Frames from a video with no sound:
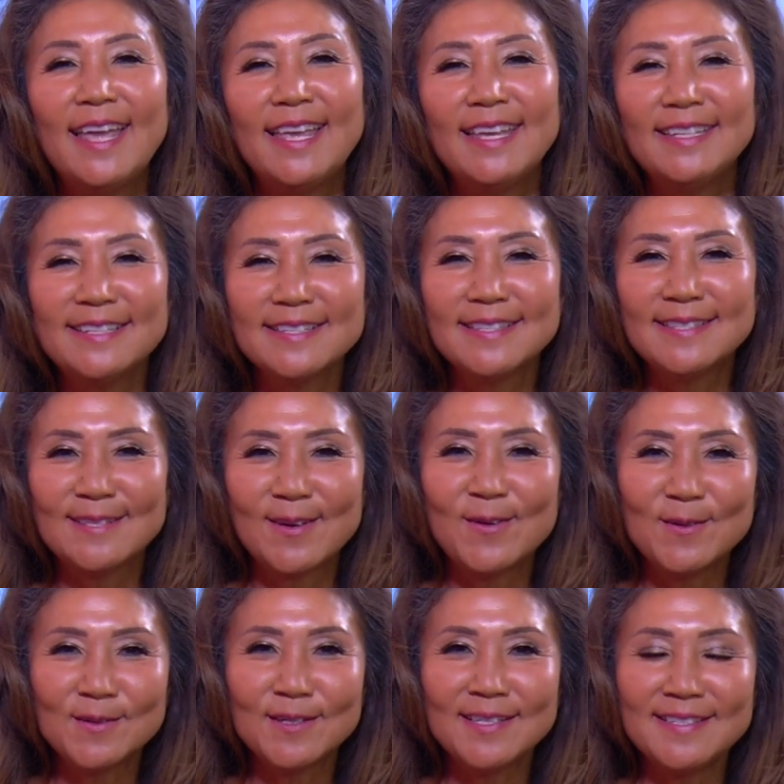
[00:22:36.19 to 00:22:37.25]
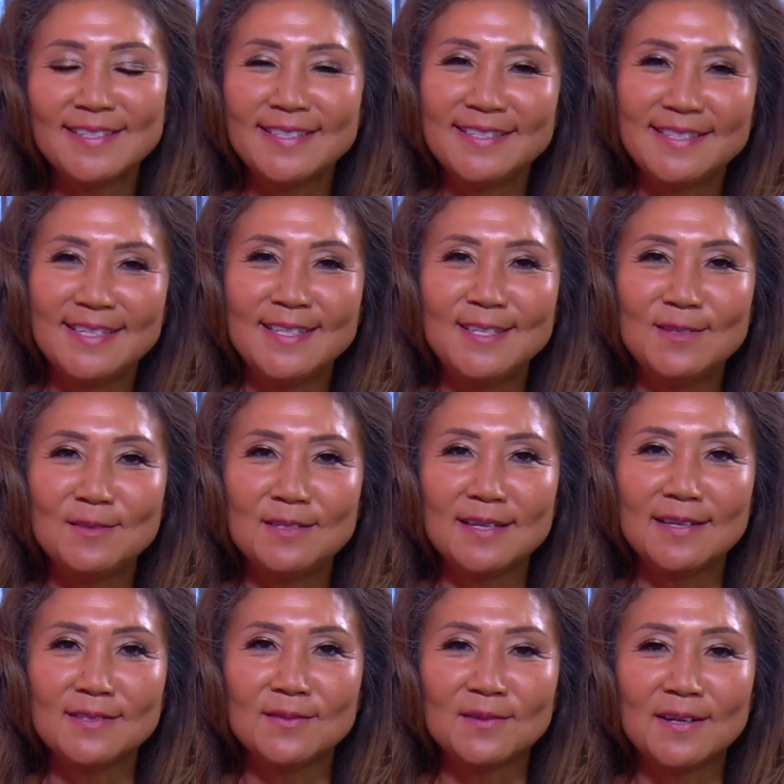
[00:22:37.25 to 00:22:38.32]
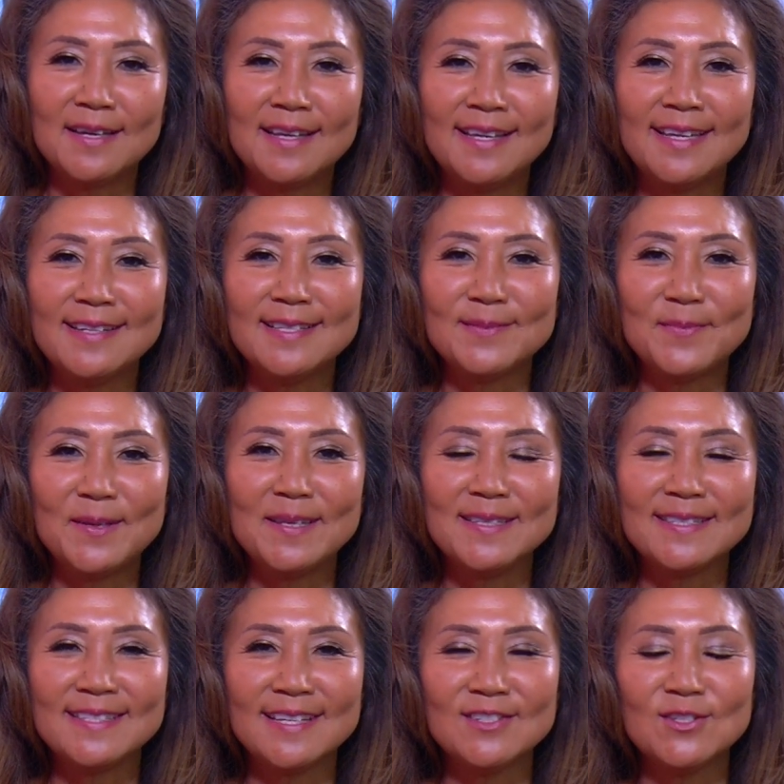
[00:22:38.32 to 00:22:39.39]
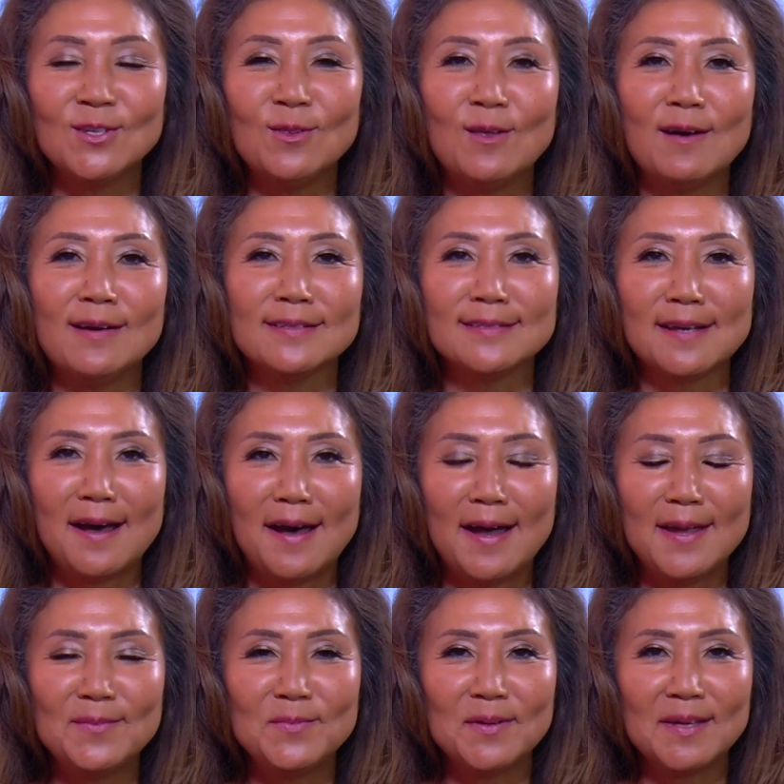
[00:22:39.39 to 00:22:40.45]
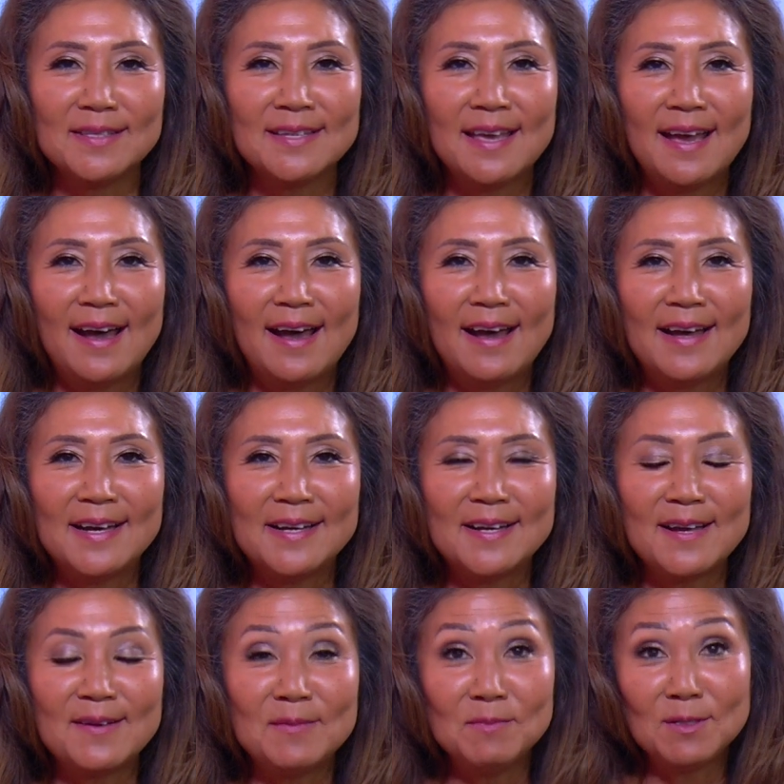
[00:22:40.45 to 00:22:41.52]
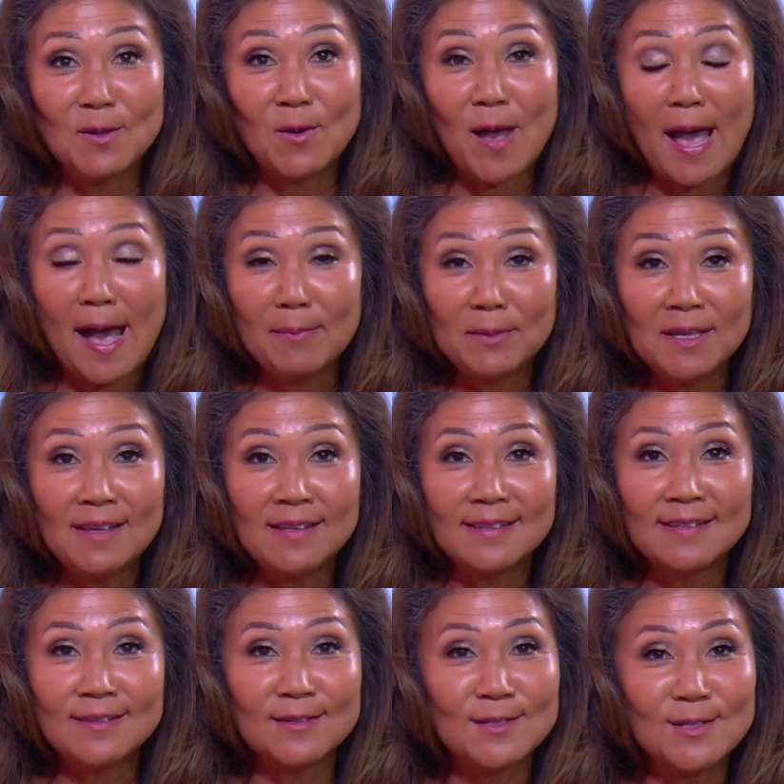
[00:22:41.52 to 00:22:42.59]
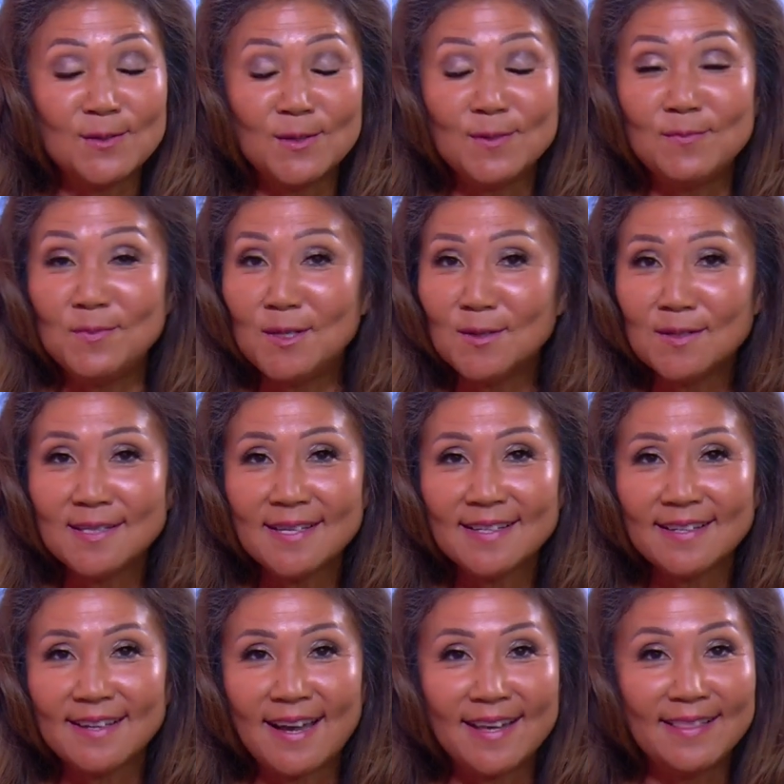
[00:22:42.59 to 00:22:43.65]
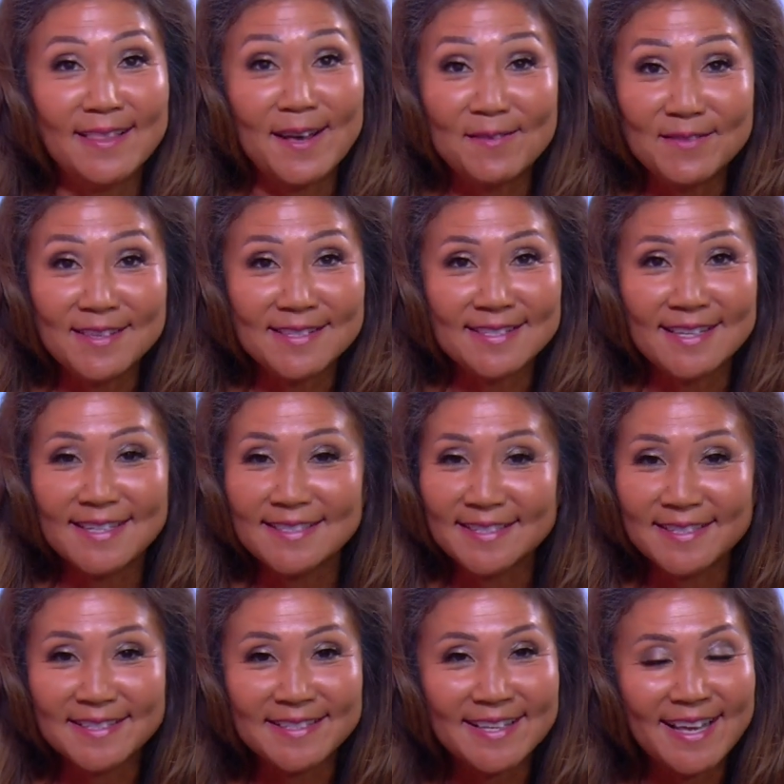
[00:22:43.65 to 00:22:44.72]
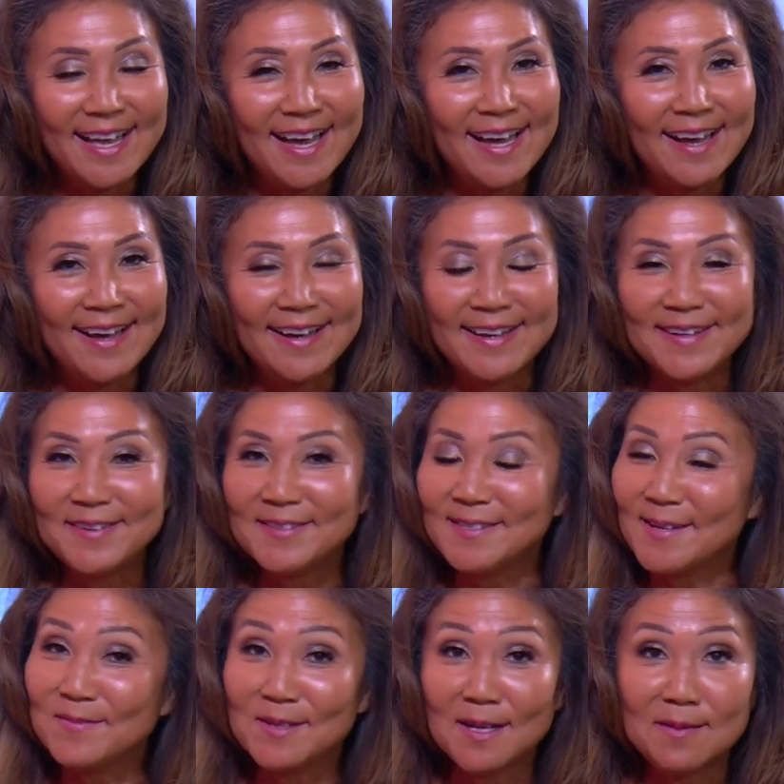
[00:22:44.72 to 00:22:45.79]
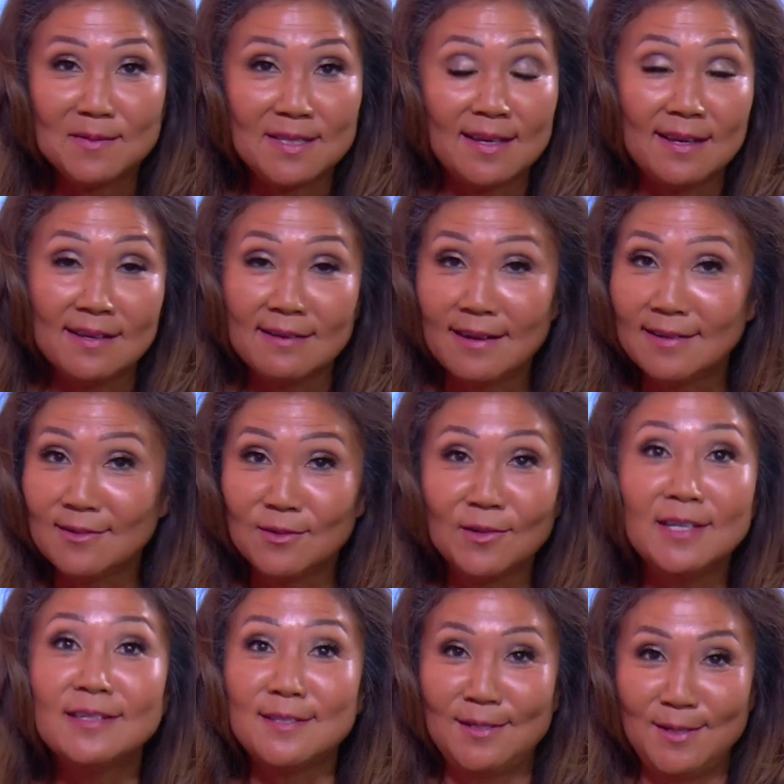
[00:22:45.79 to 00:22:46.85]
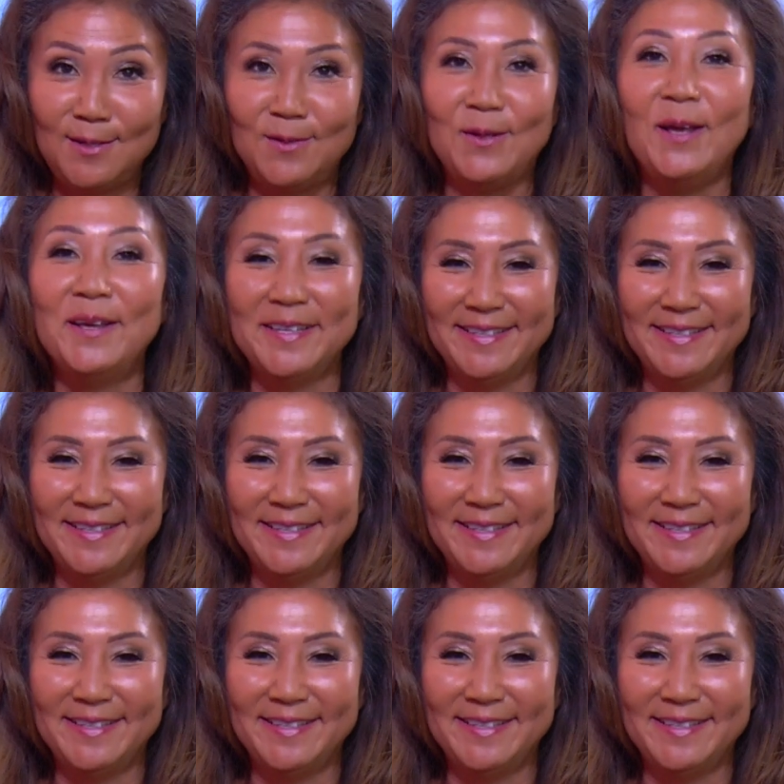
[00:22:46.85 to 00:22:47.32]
It is so good to see you, Desiree. It has been such a long time, but I'm so happy you're doing music. I love the single. Sometimes I got a drink too.